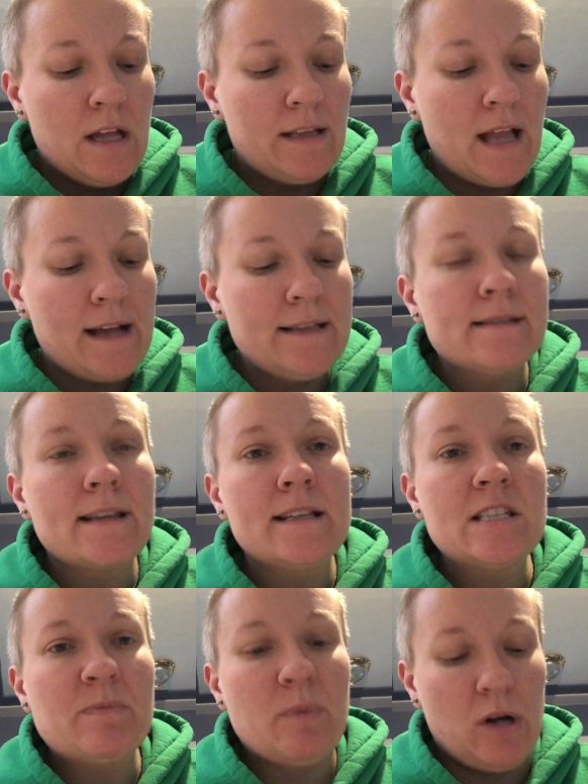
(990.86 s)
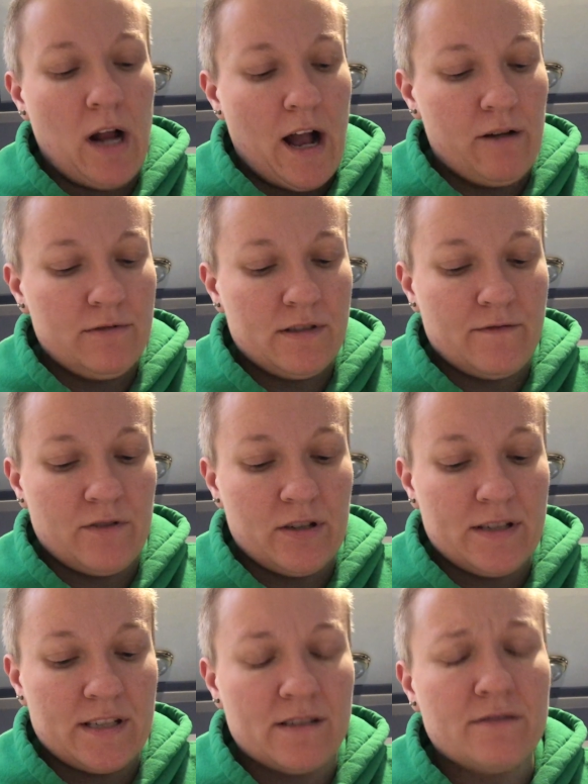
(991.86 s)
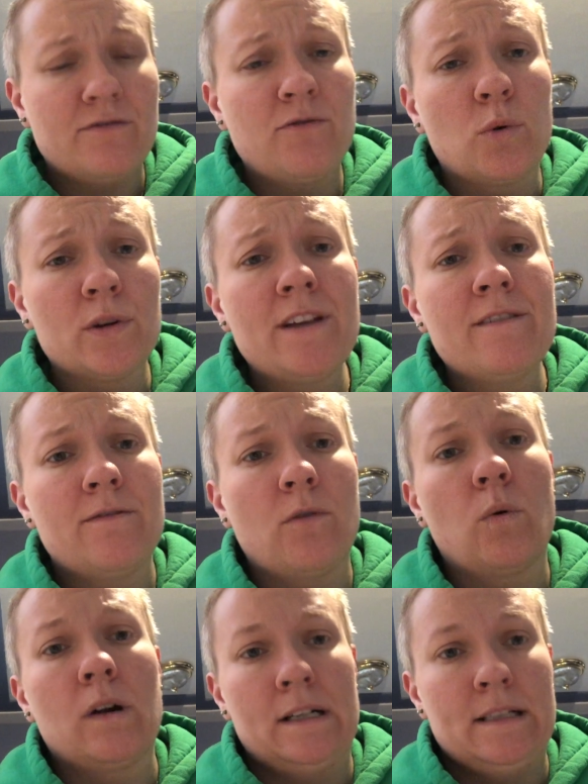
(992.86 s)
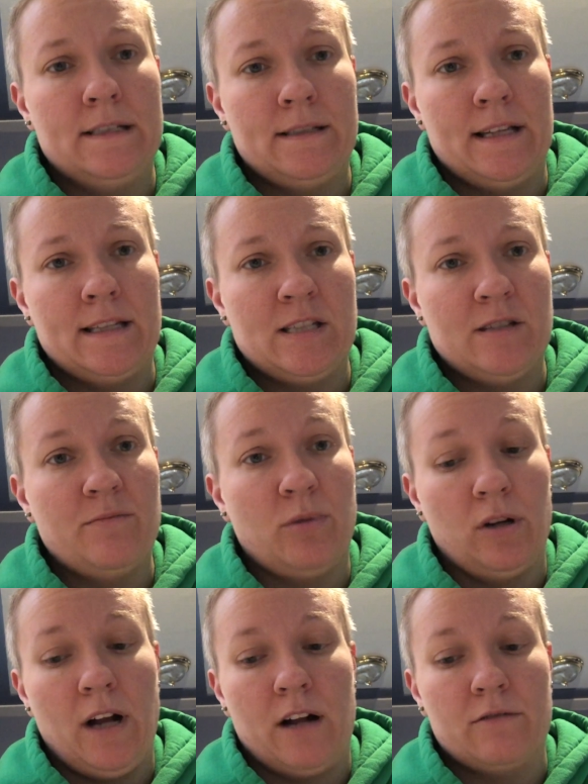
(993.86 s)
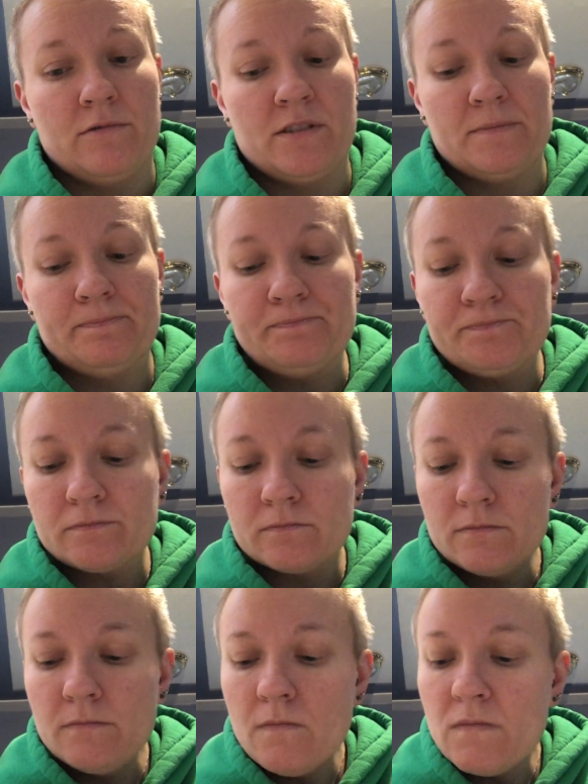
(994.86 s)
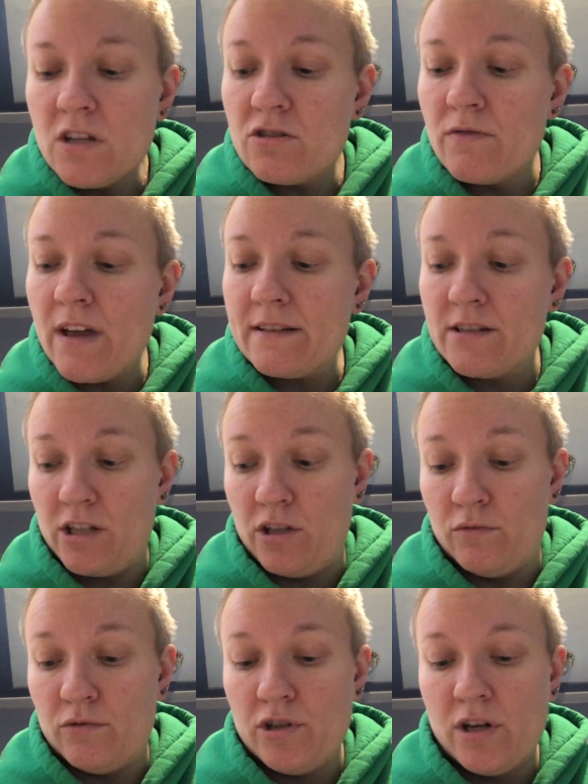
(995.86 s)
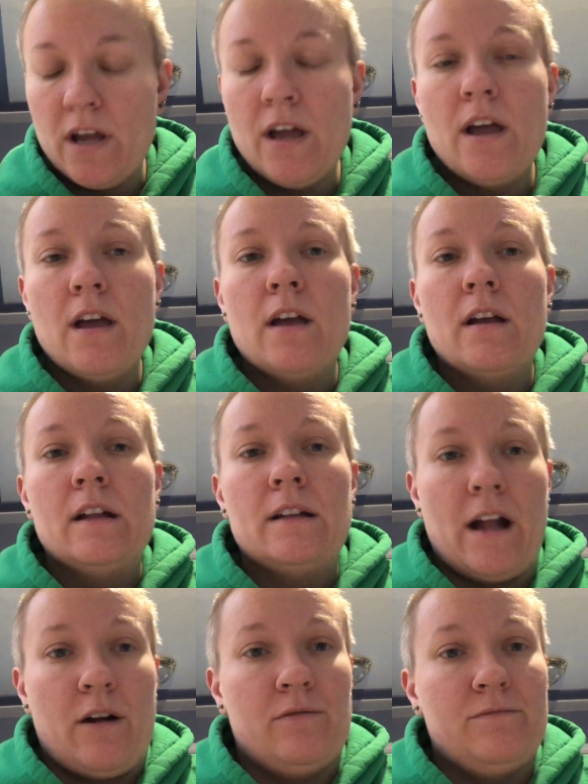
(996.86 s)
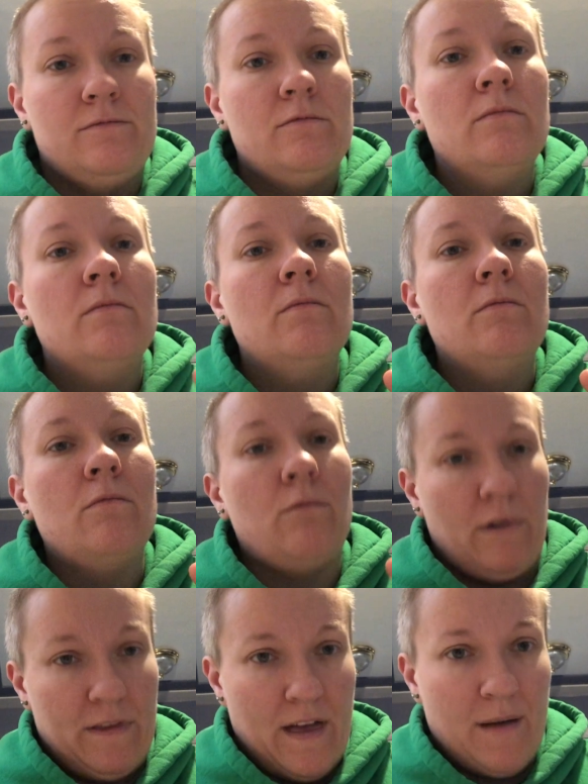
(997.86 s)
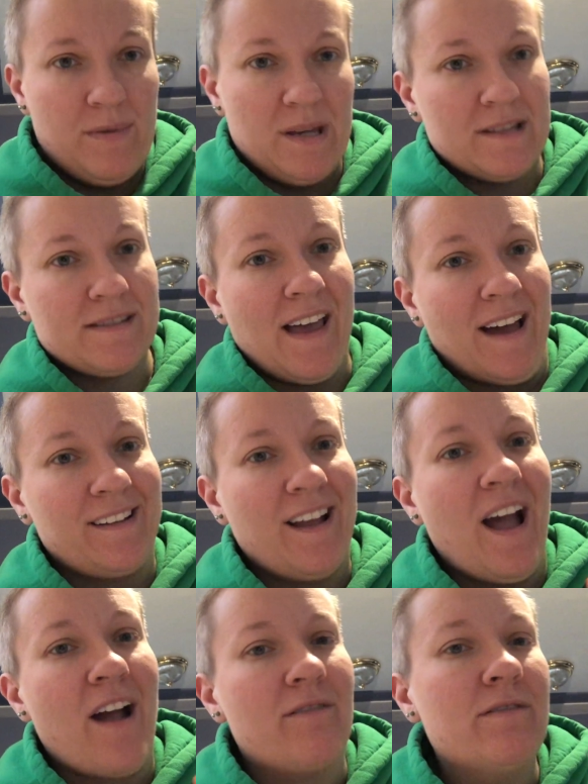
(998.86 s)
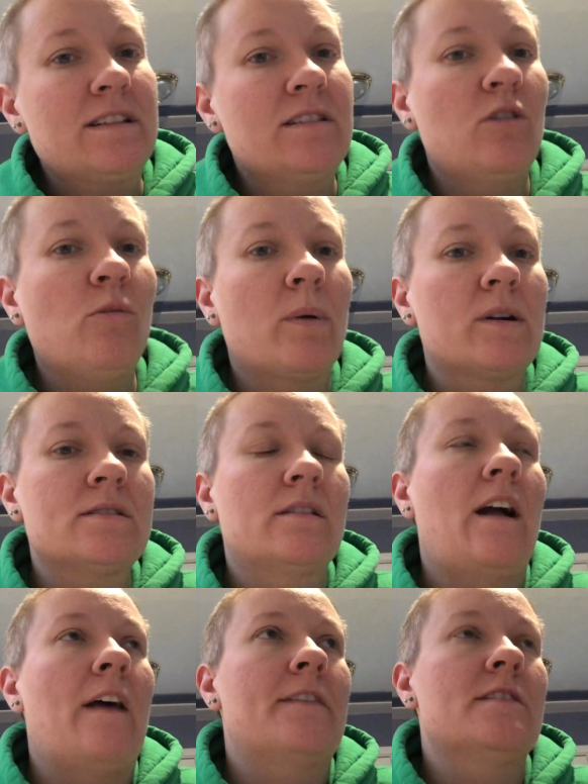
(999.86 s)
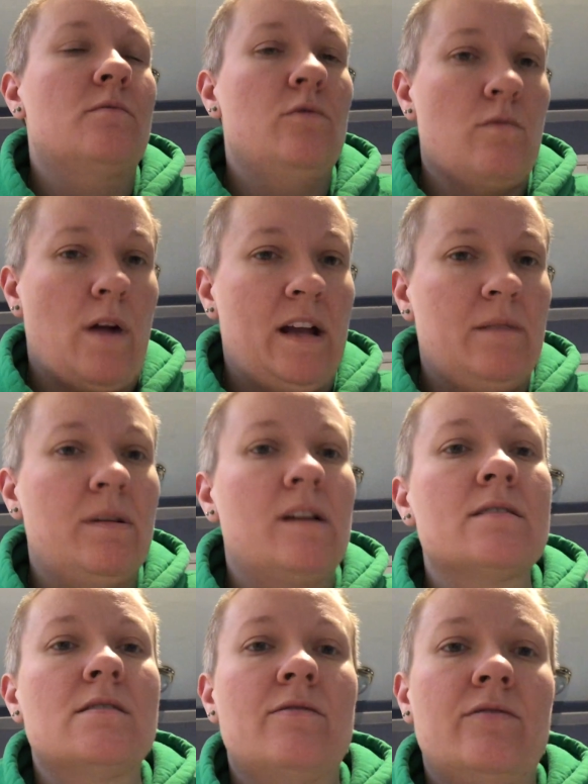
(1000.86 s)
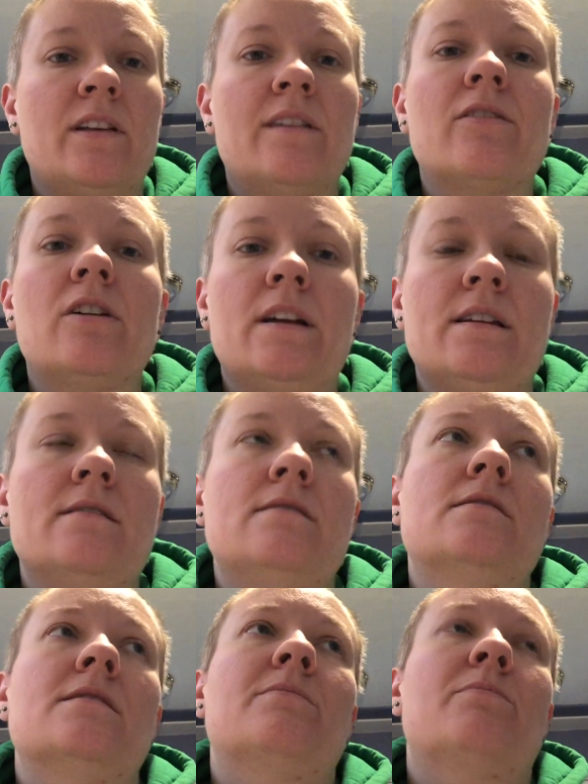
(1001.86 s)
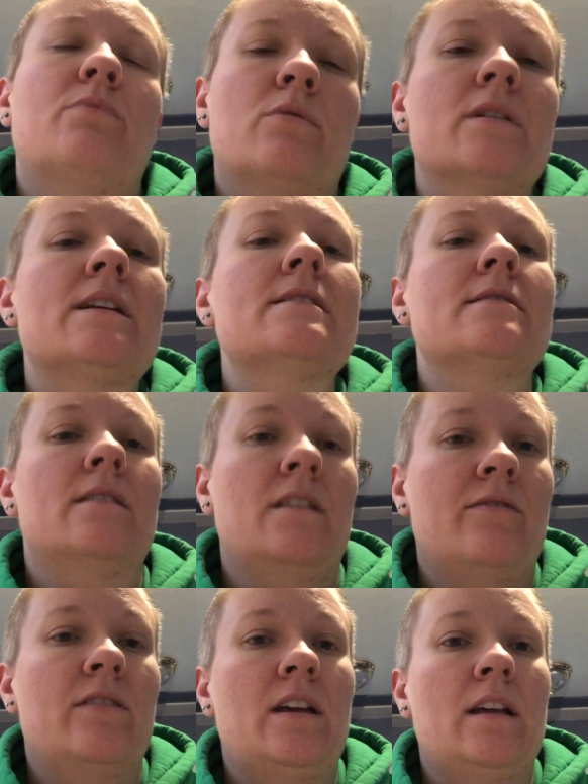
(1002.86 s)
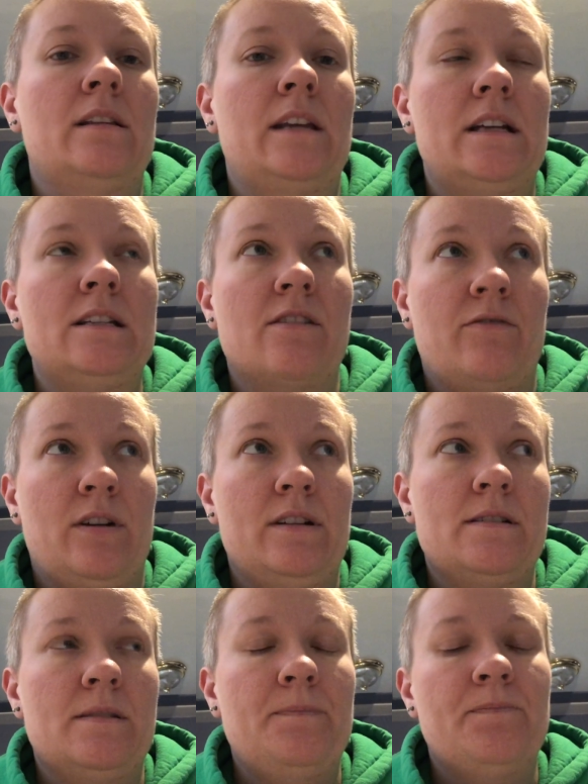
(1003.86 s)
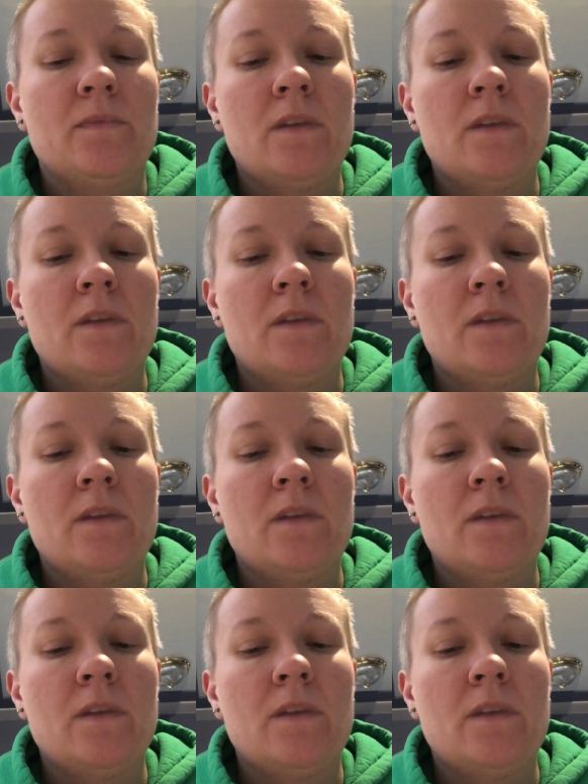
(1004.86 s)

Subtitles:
9 cents per ounce versus 44 cents per ounce. So that's huge. Now, with that being said, every single person got this one right because the flavor is pretty significantly different.